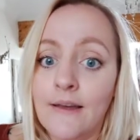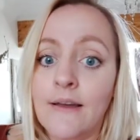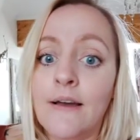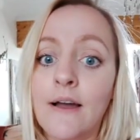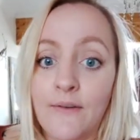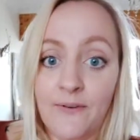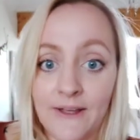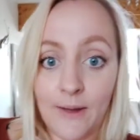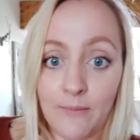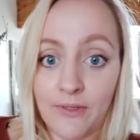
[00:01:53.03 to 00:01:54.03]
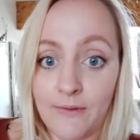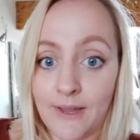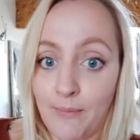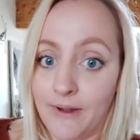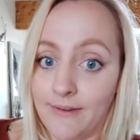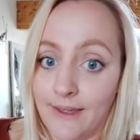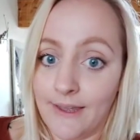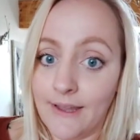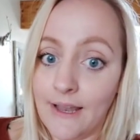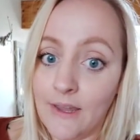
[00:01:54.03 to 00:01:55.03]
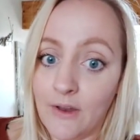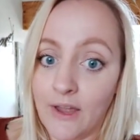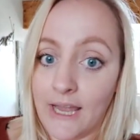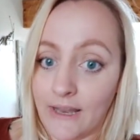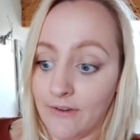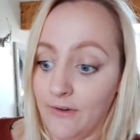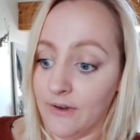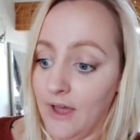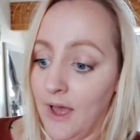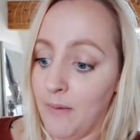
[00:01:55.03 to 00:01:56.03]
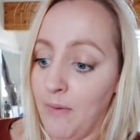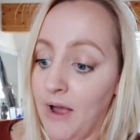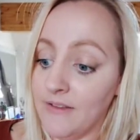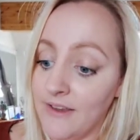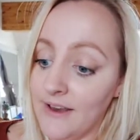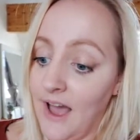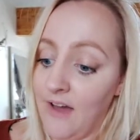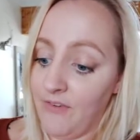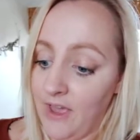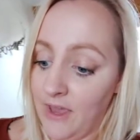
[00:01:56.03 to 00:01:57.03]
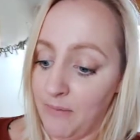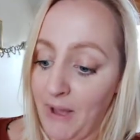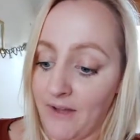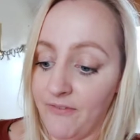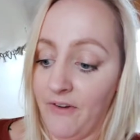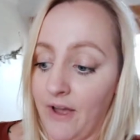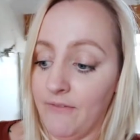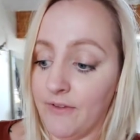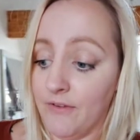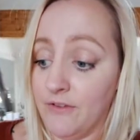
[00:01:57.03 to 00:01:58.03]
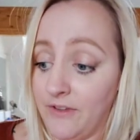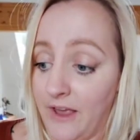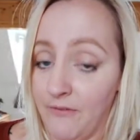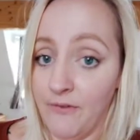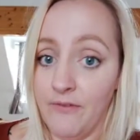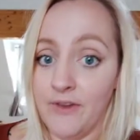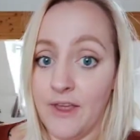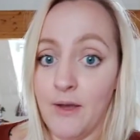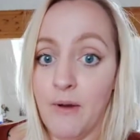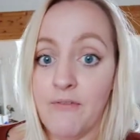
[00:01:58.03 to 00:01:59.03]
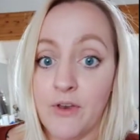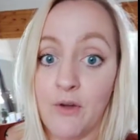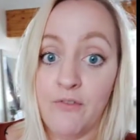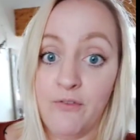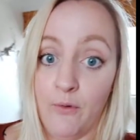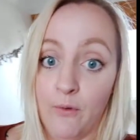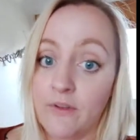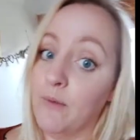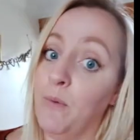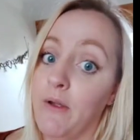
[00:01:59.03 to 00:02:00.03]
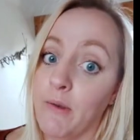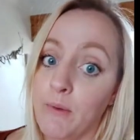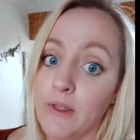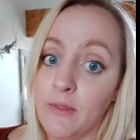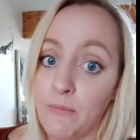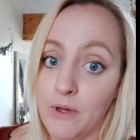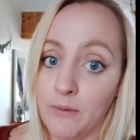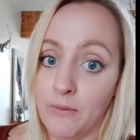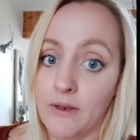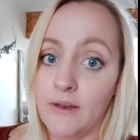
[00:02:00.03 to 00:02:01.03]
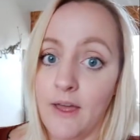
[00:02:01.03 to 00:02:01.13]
Hopefully come with you day by day and let you know how you get on. I did have a pack of 5, as I say from the video. I've only got 4 because I'm wearing one at the moment.